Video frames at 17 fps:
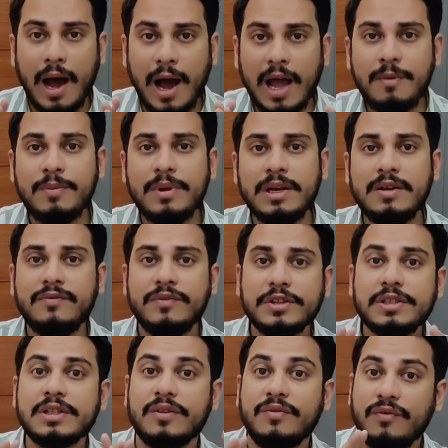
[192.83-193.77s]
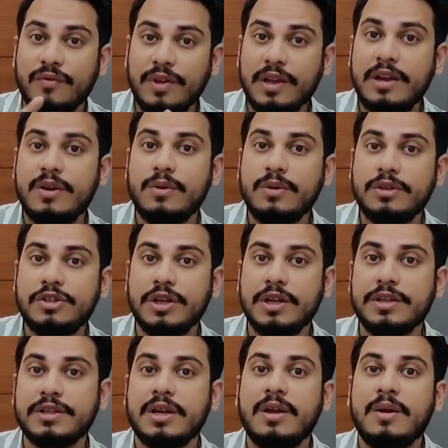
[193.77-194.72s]
I believe this is a very good
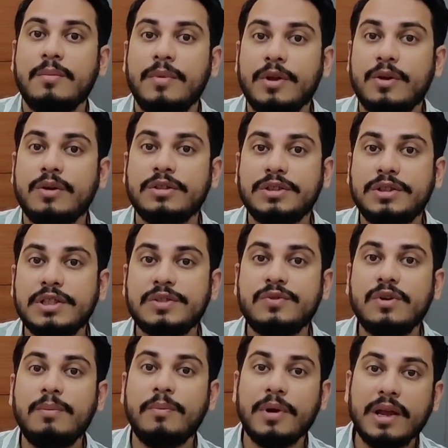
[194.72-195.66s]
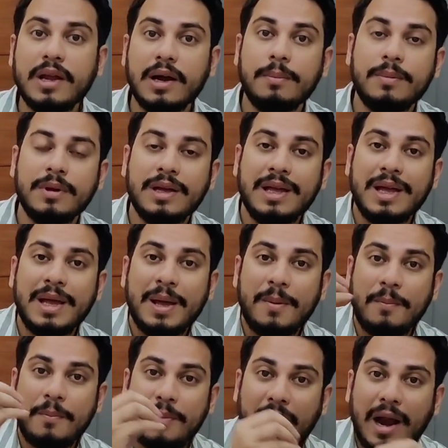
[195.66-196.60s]
change, because this will bring up
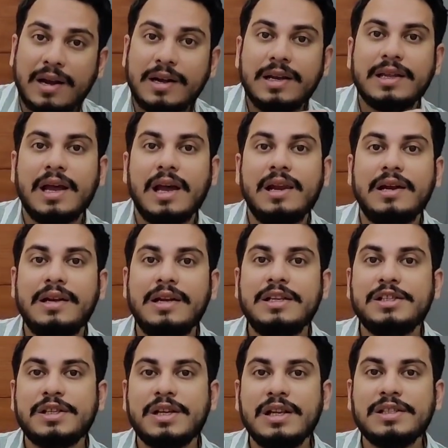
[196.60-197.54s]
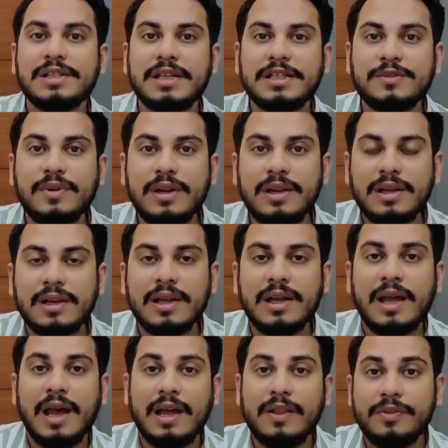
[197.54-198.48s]
practicality skills as well,
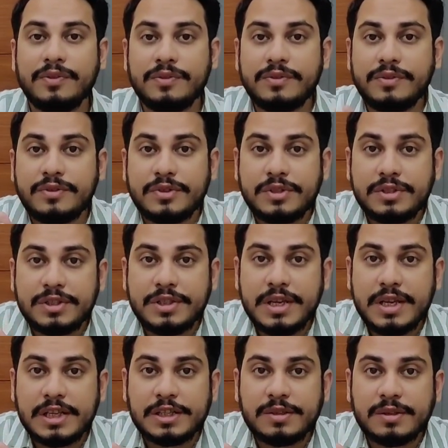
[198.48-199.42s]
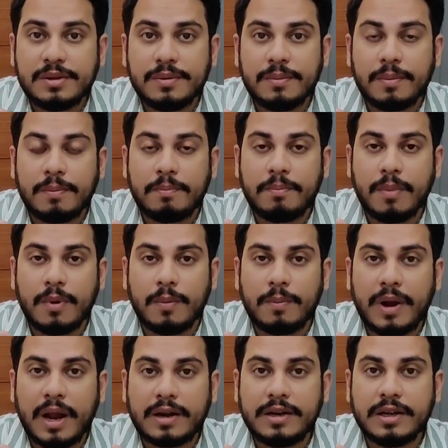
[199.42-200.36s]
and
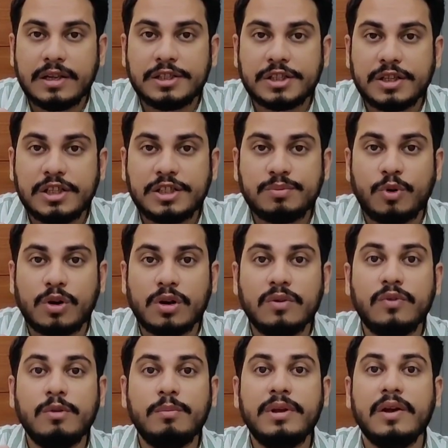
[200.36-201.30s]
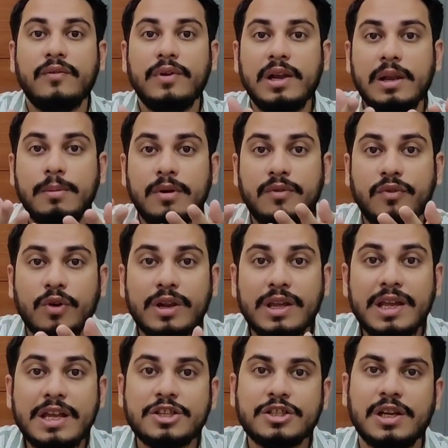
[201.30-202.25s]
the practical skills module will be available
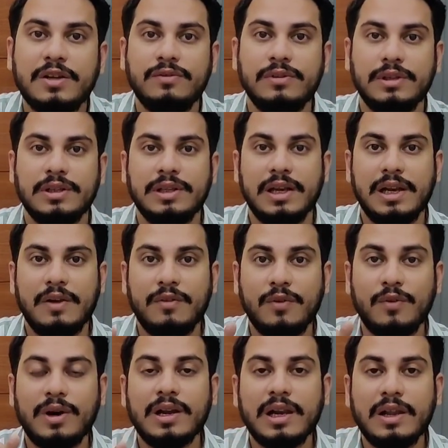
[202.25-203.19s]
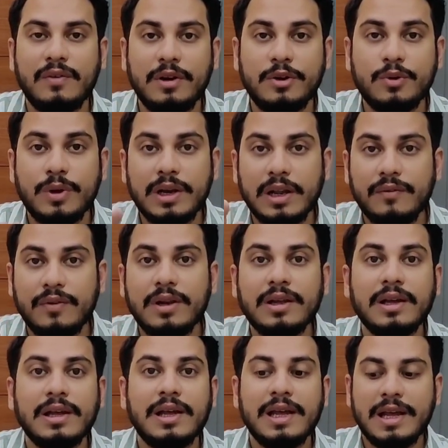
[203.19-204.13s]
for each level 1, level 2 and
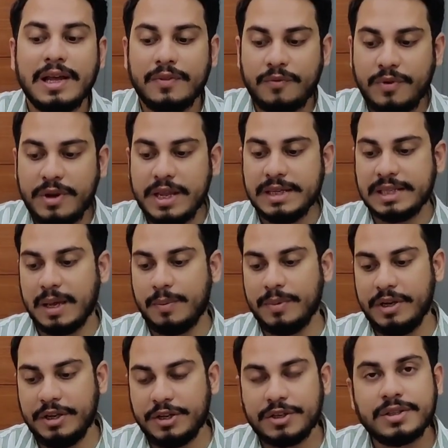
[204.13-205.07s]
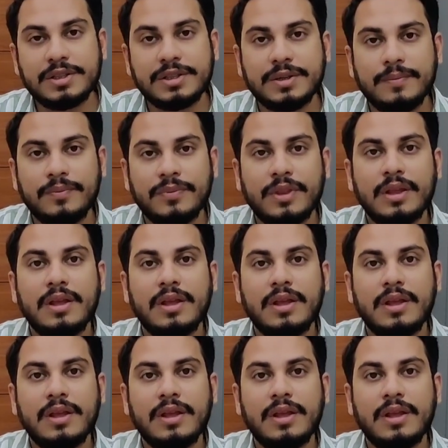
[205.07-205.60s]
level 3 examinations.